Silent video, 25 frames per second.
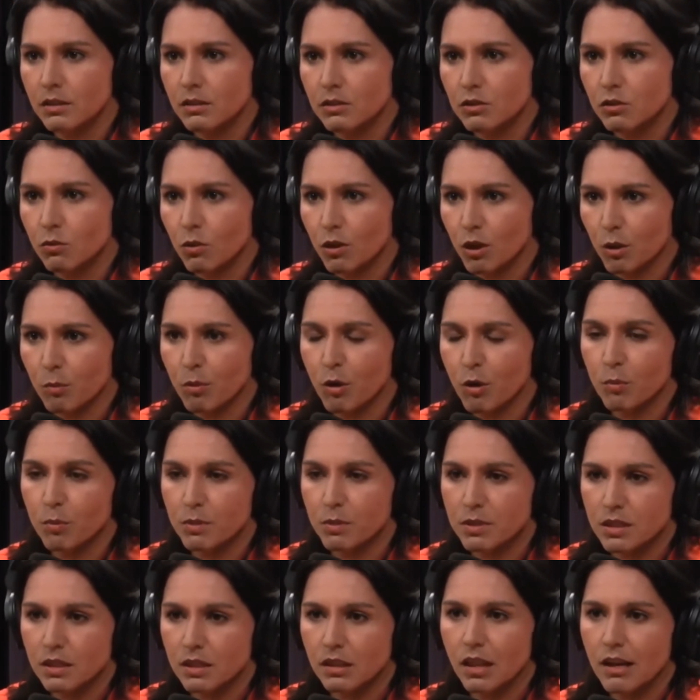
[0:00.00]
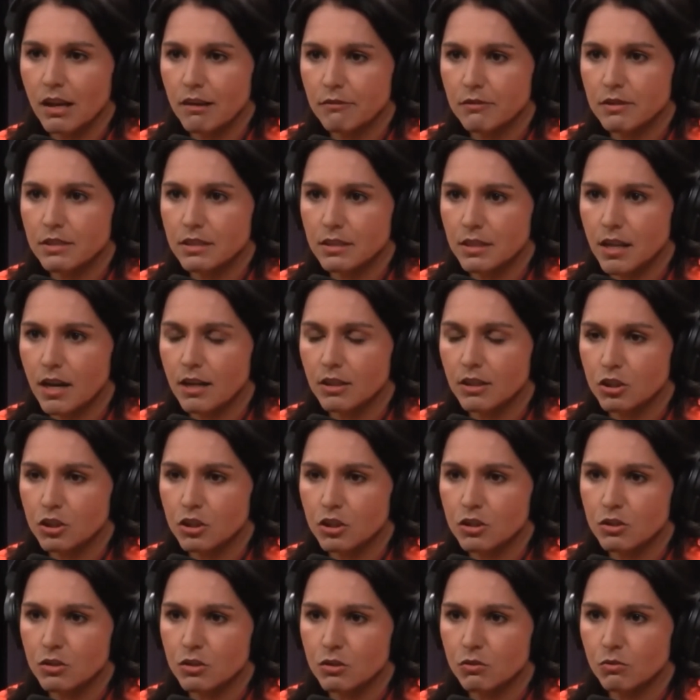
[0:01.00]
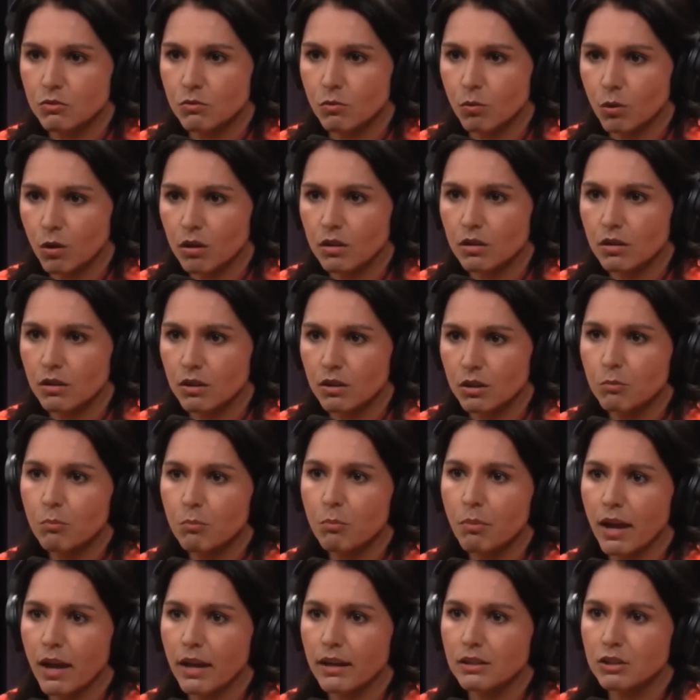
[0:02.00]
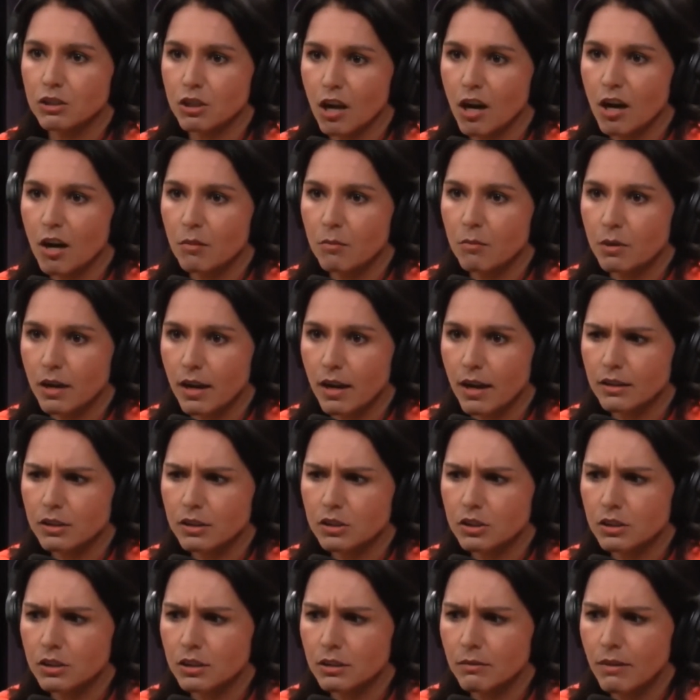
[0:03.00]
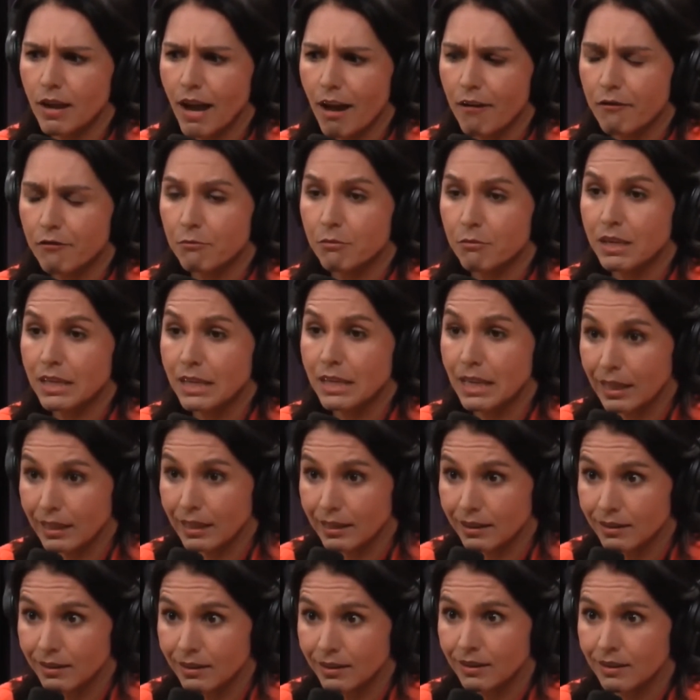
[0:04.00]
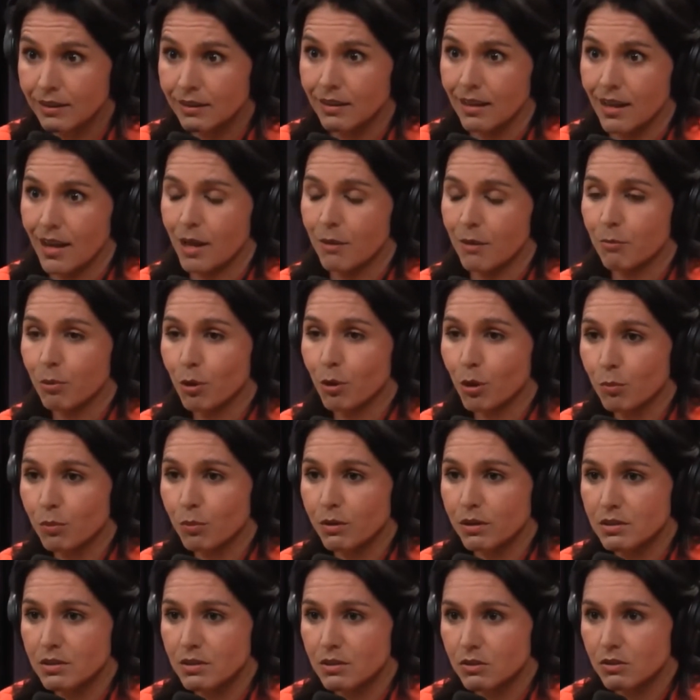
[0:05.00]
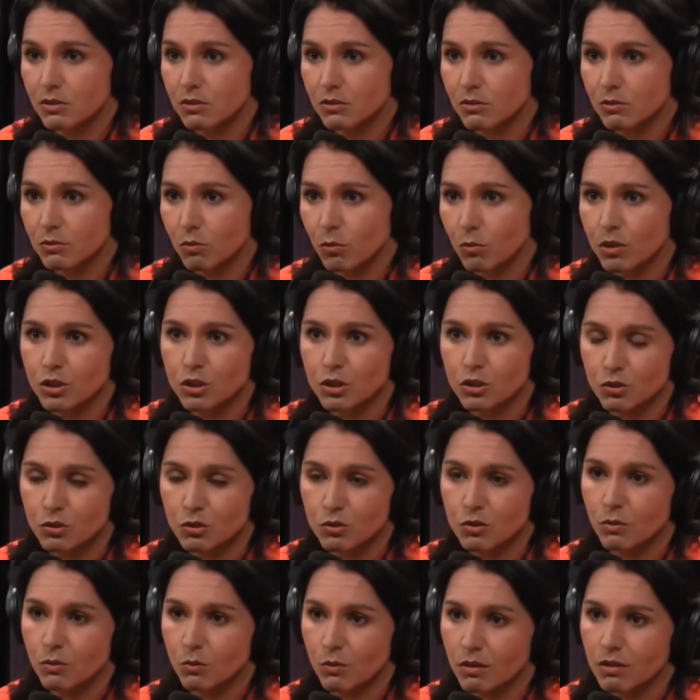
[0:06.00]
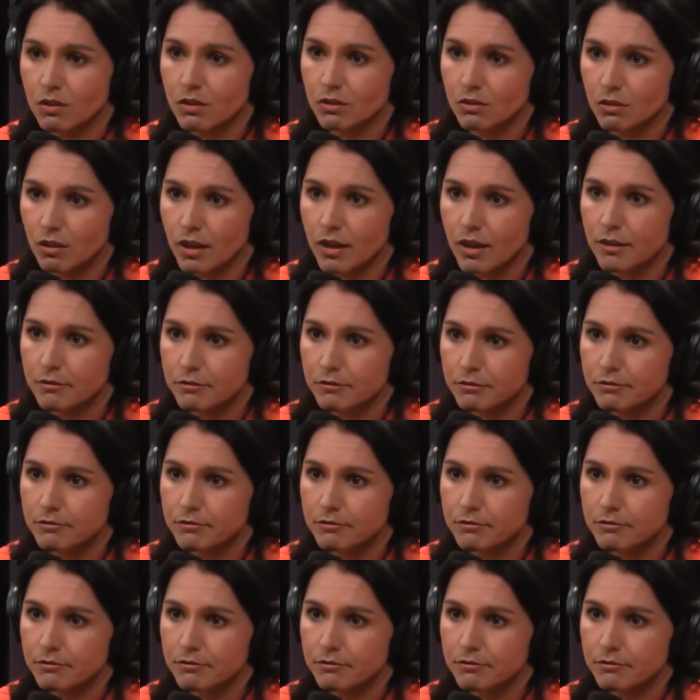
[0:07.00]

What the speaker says: to where your purpose in life is not just to work a good paying job, but actually have meaning and purpose to what you're doing with your life.